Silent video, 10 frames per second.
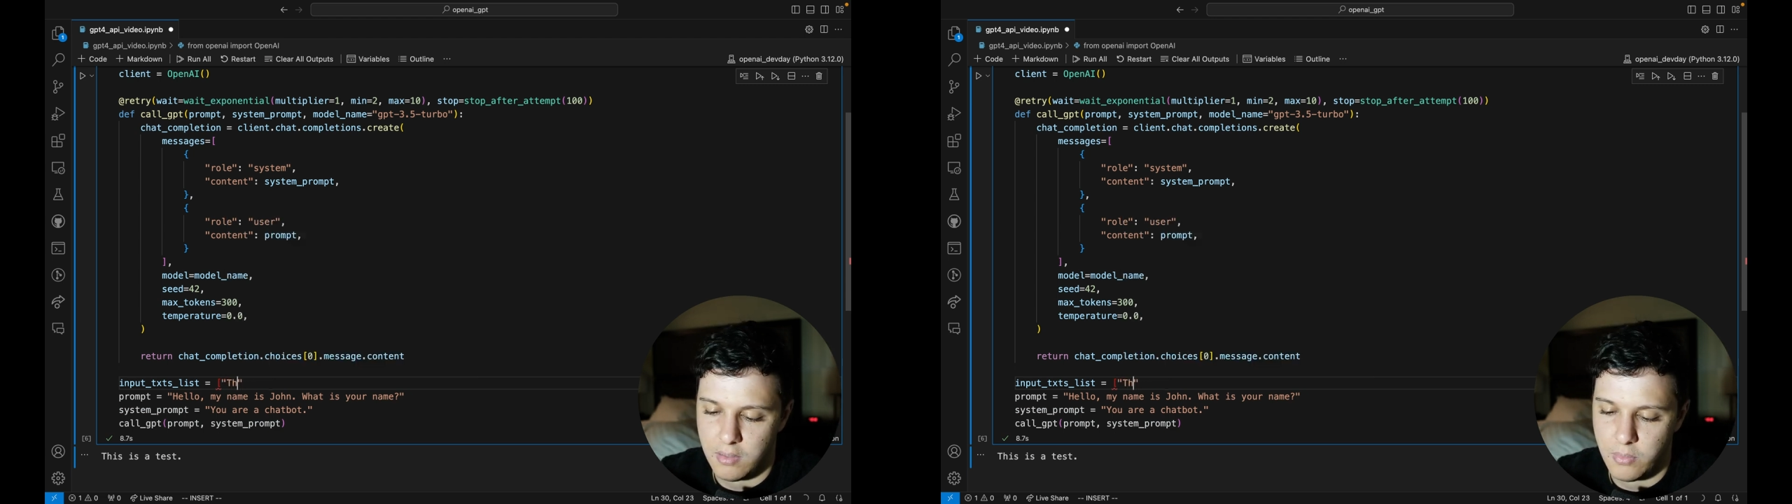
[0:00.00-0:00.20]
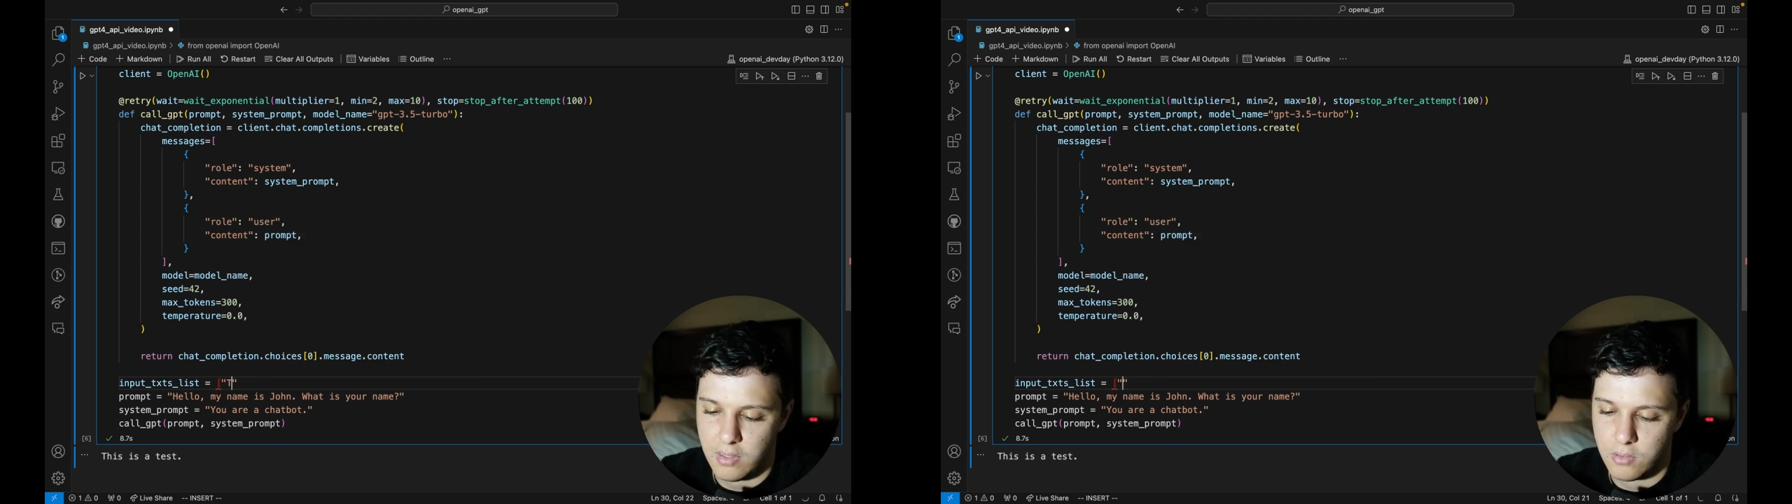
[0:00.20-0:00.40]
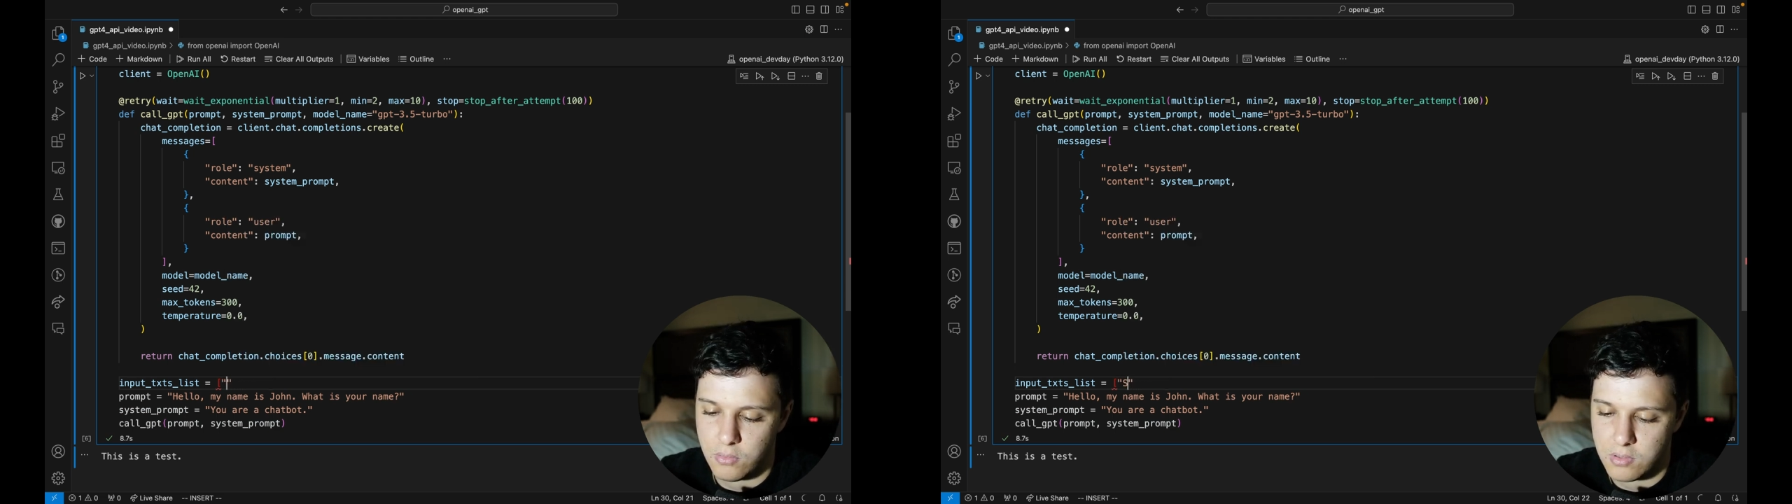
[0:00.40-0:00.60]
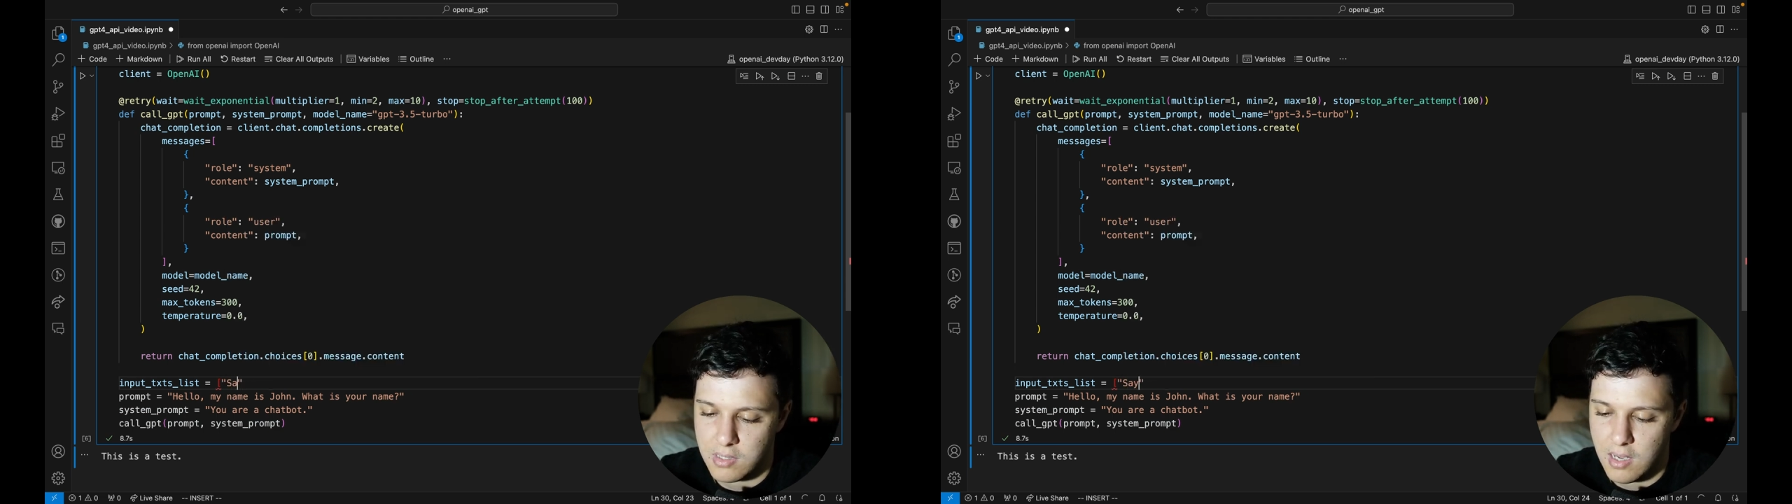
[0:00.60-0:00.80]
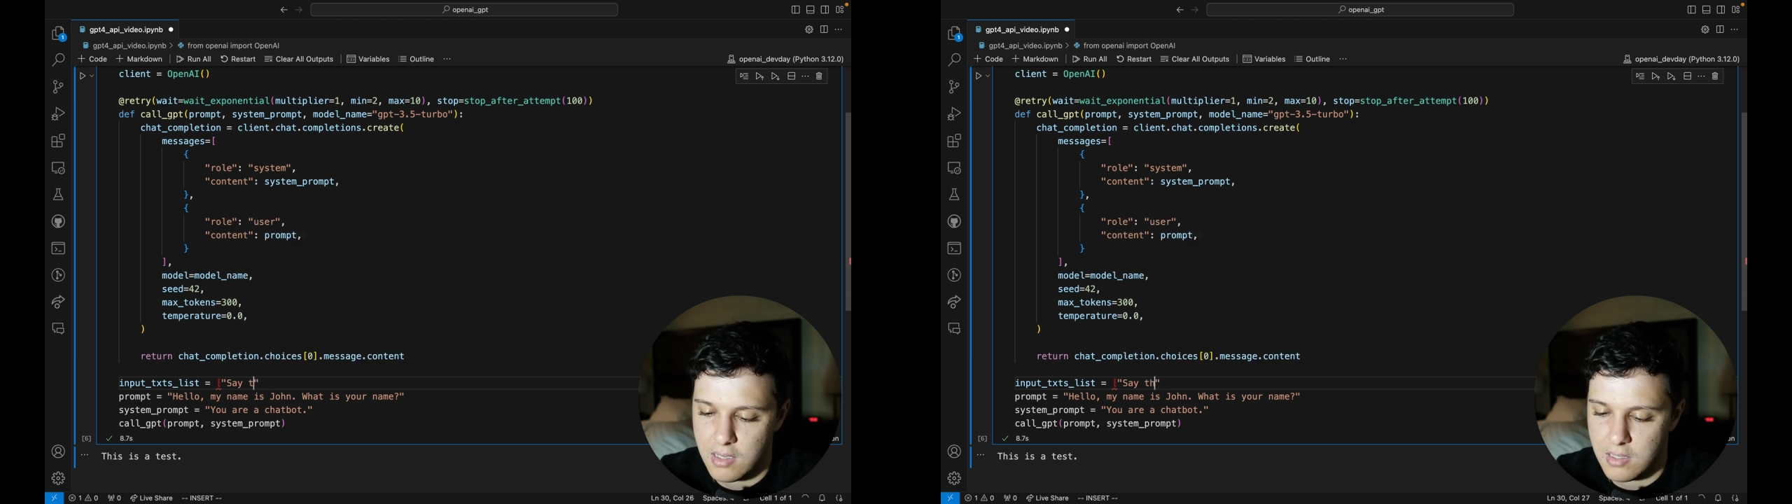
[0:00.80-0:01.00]
we can do
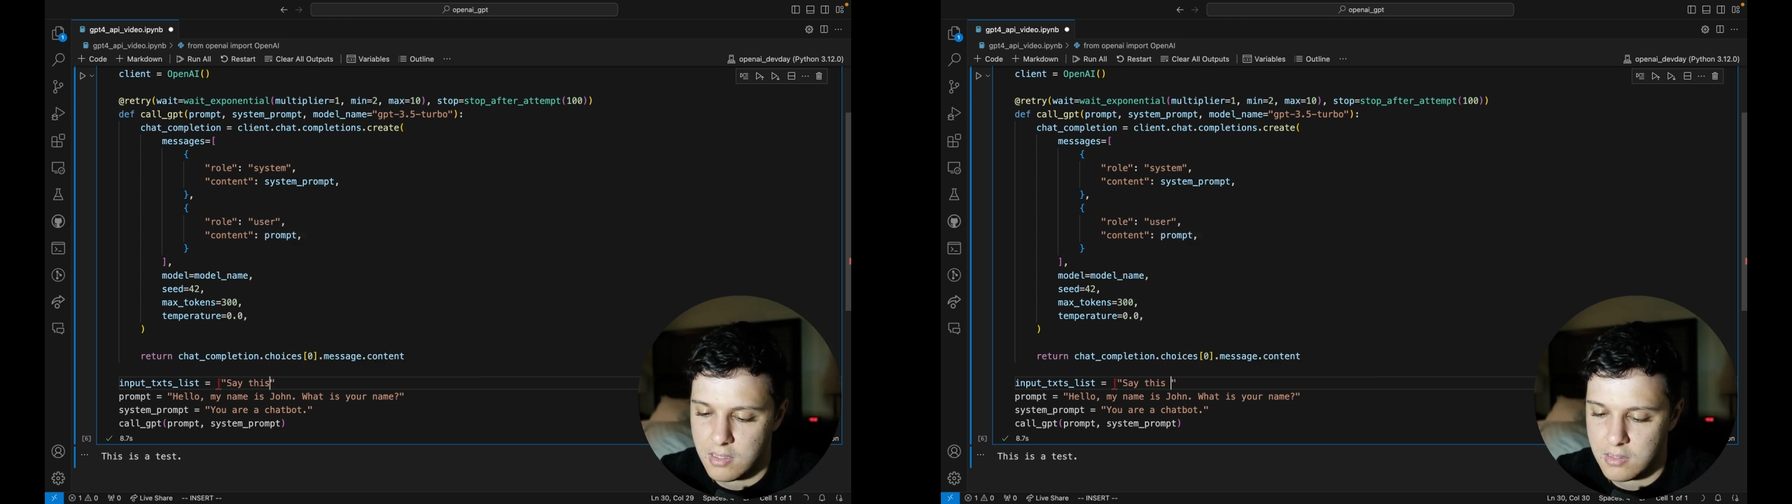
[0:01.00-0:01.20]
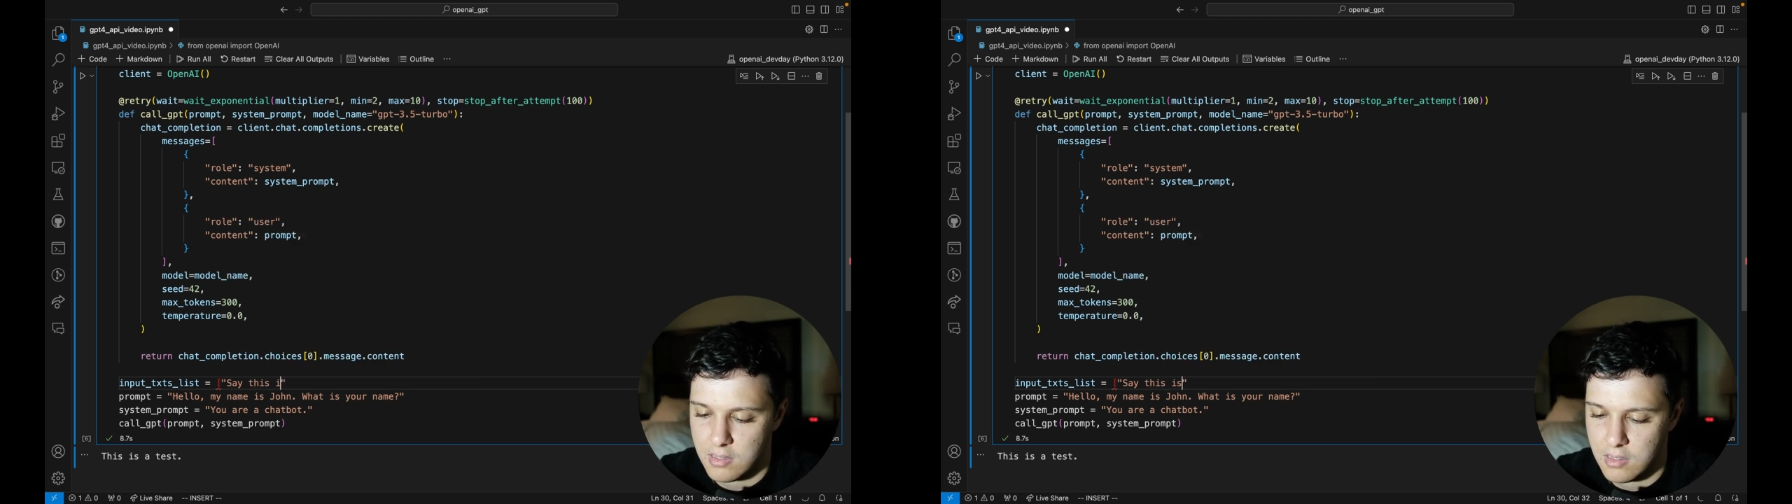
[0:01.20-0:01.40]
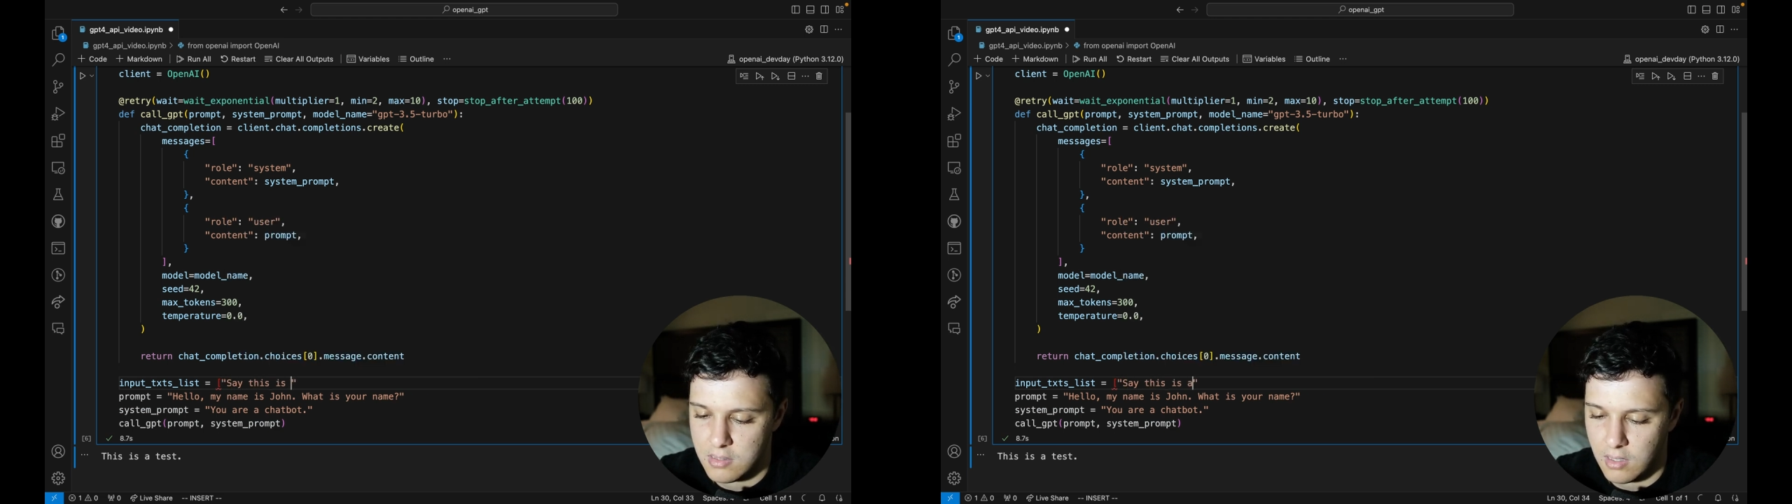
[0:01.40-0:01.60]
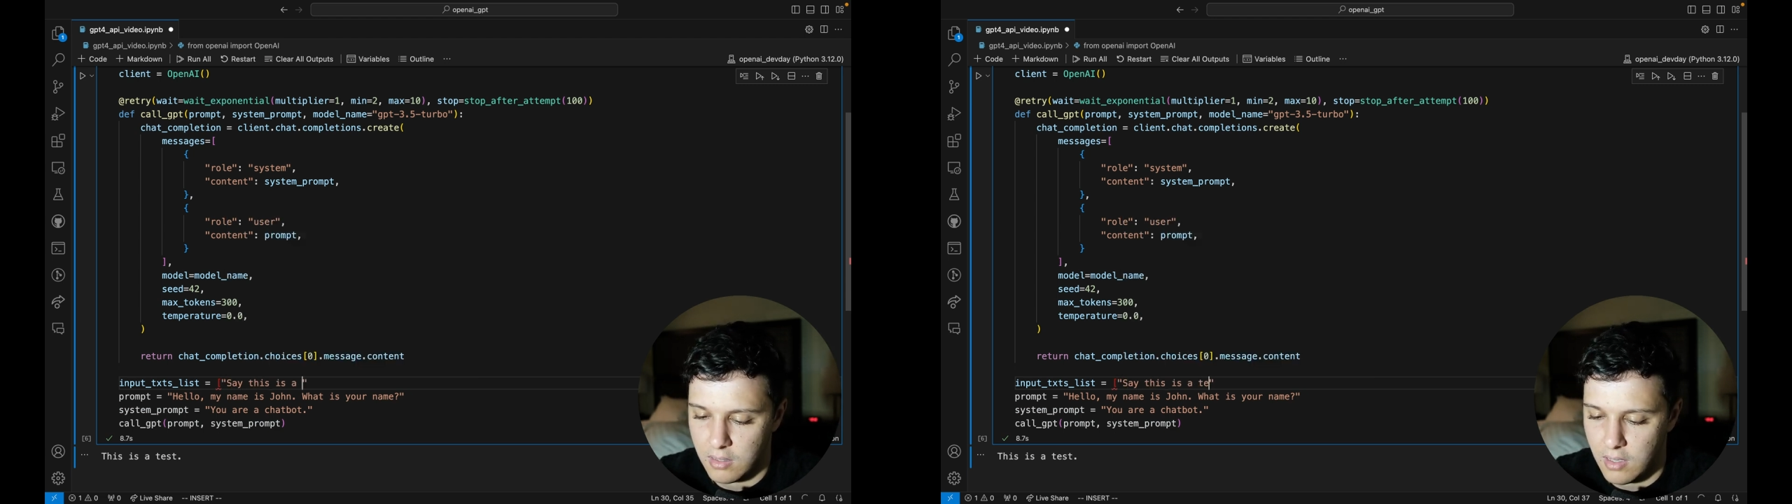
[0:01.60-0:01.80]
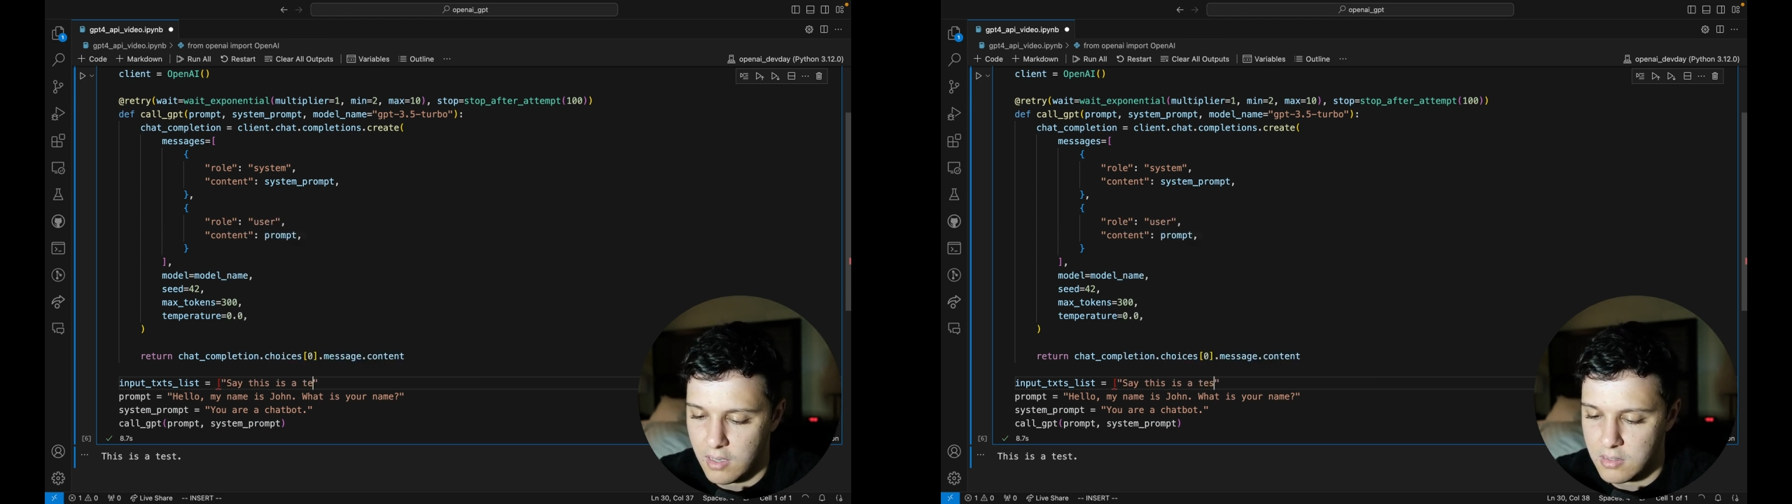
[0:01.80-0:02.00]
say this is a
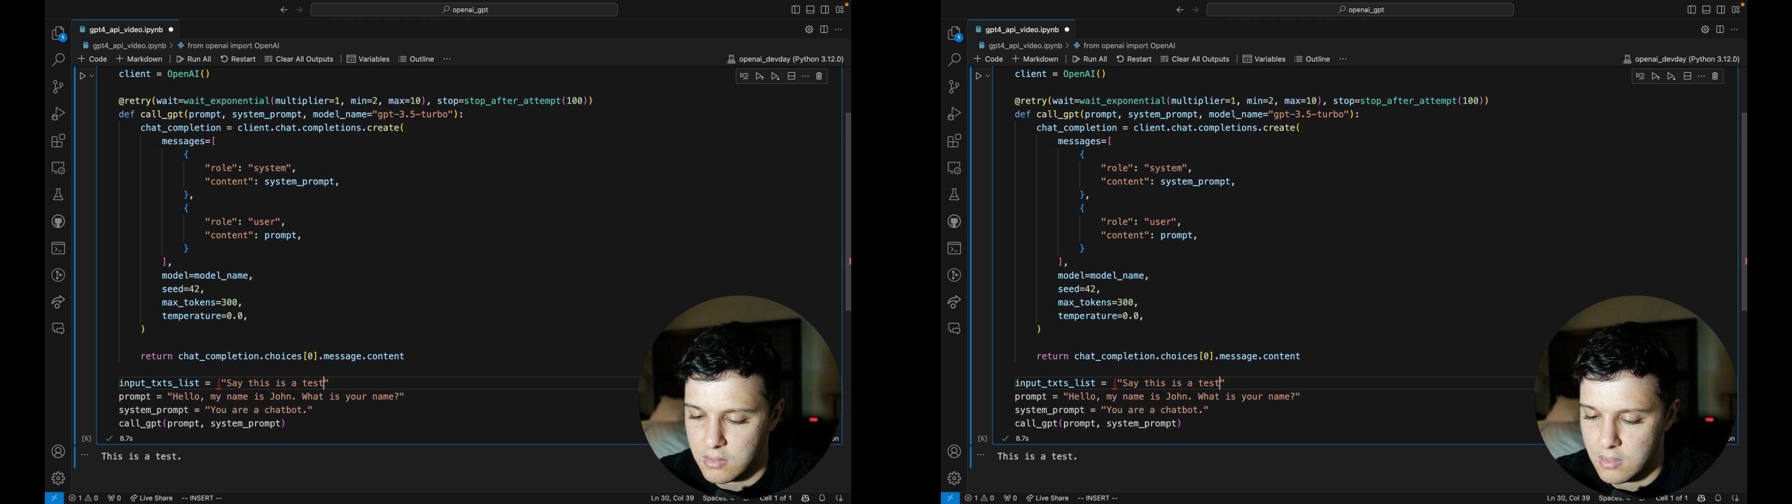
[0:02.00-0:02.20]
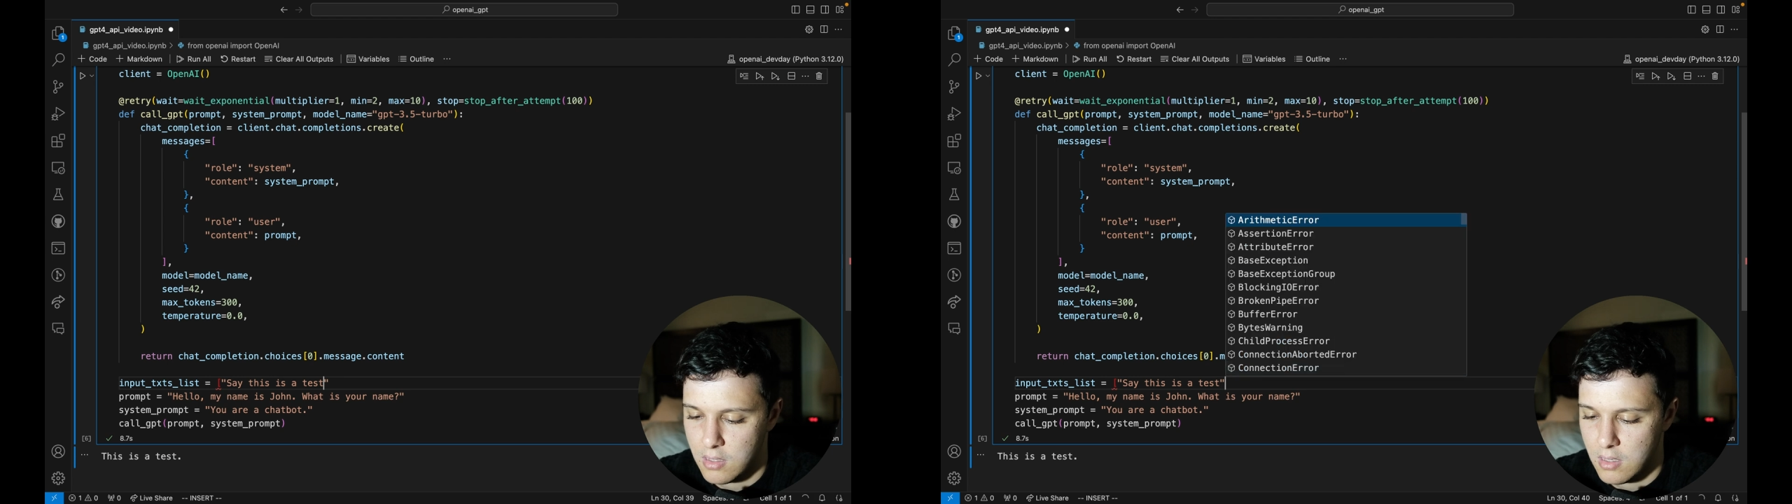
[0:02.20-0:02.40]
test